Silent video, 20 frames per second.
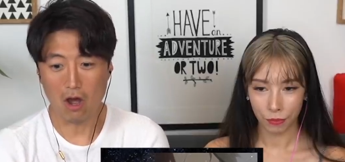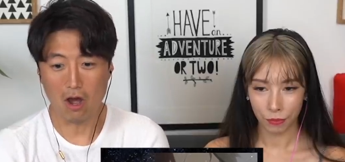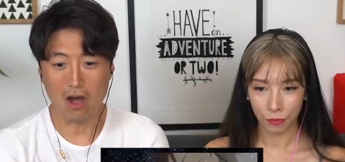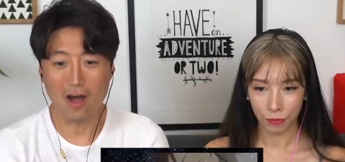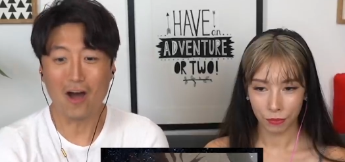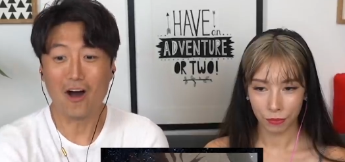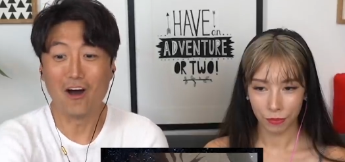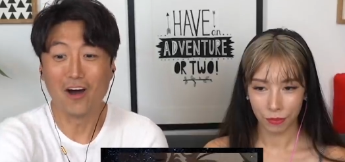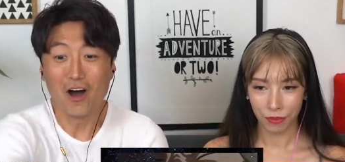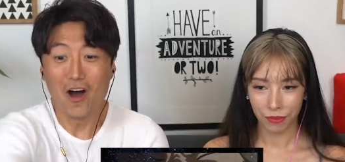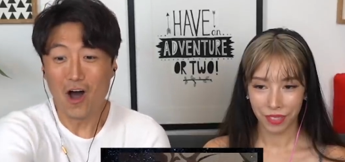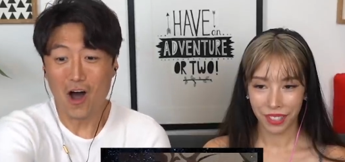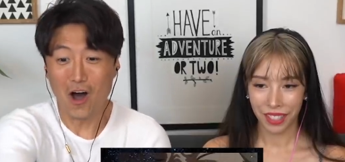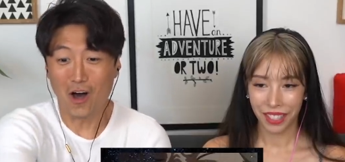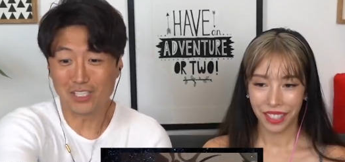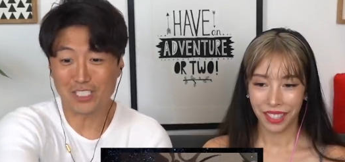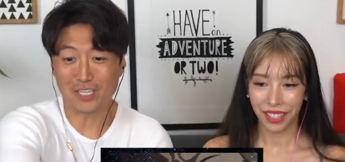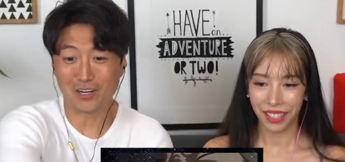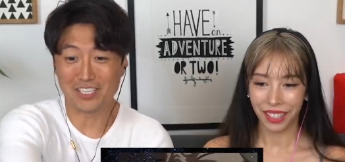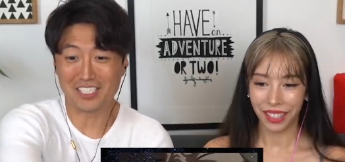Speaker 1: Oh, oh,
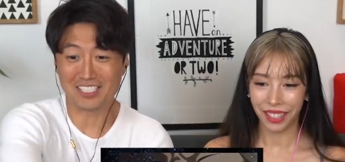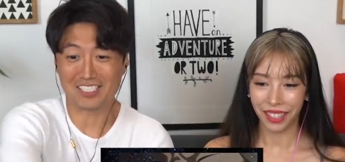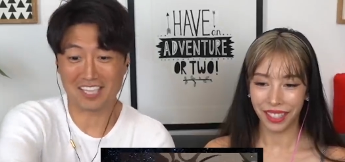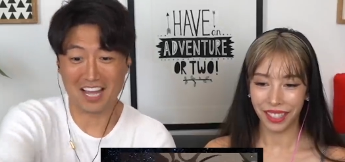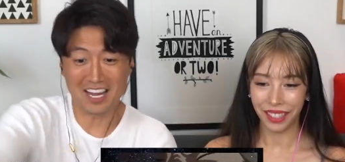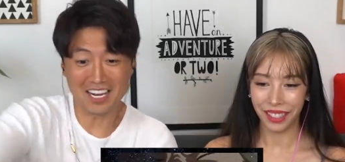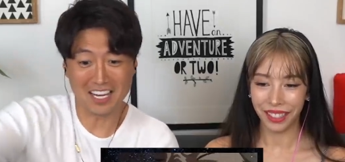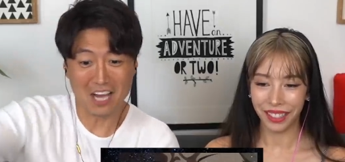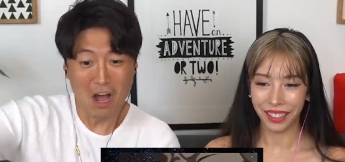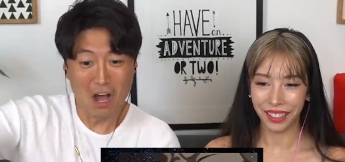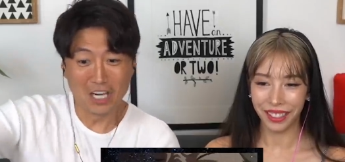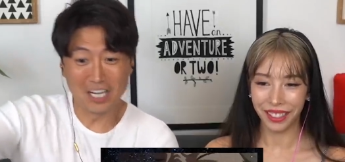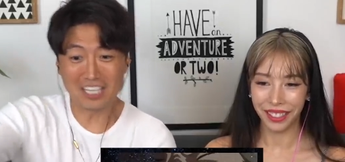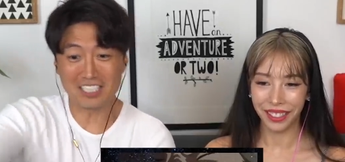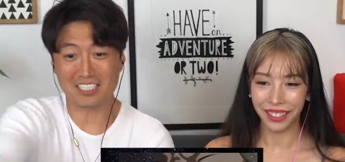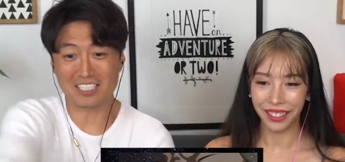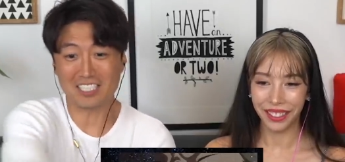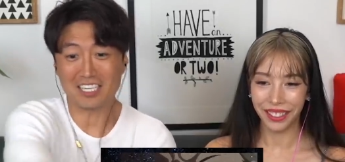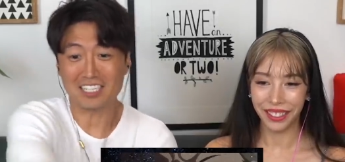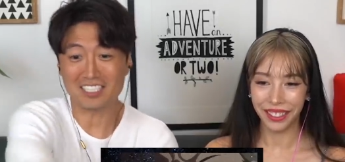oh so he's oh. telling
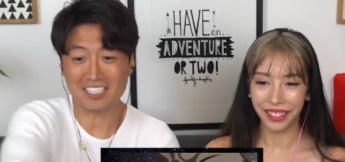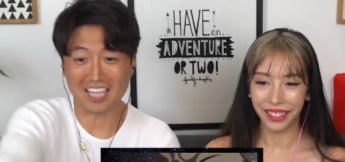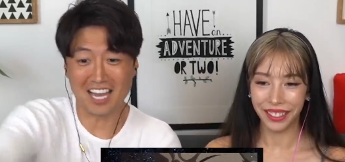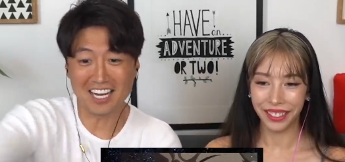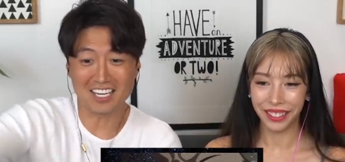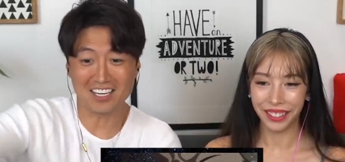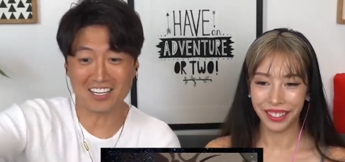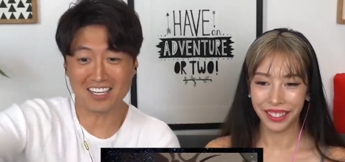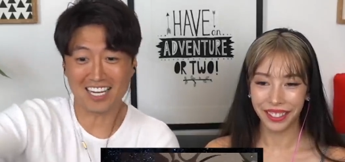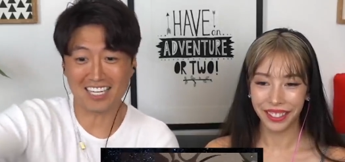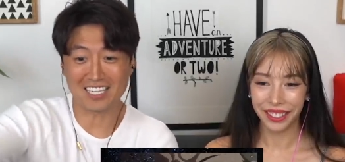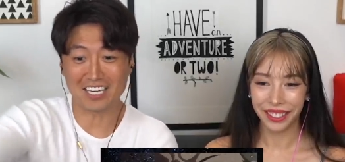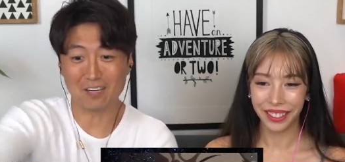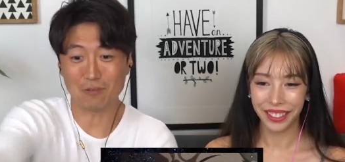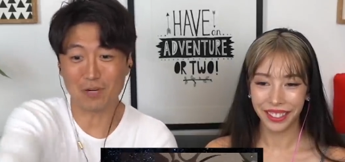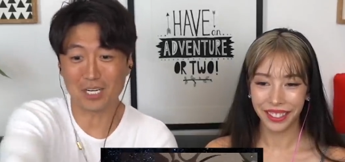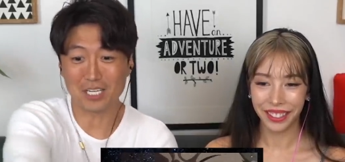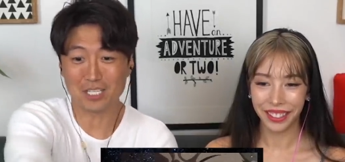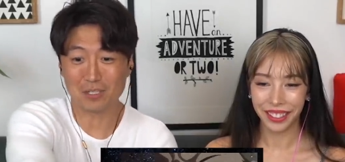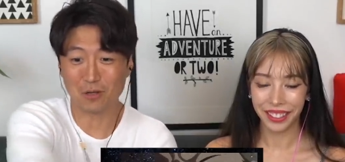he's he's oh. telling her that she
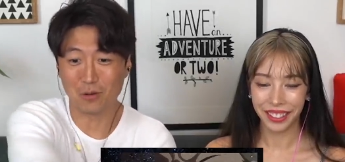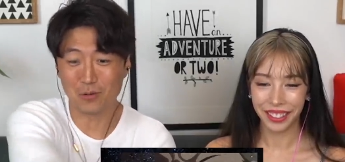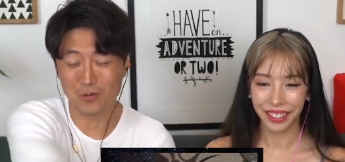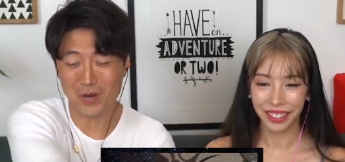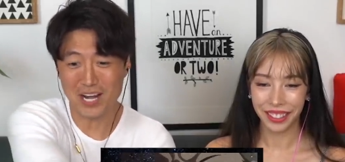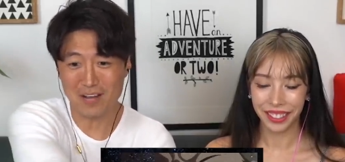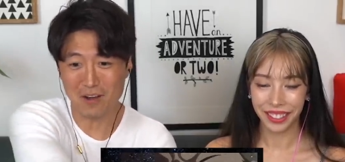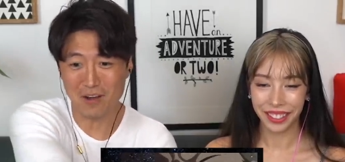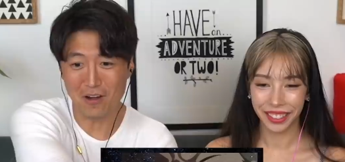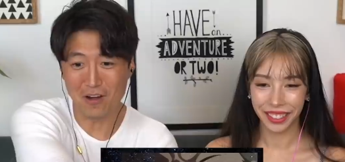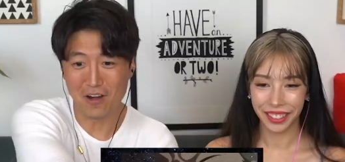what he told Rem.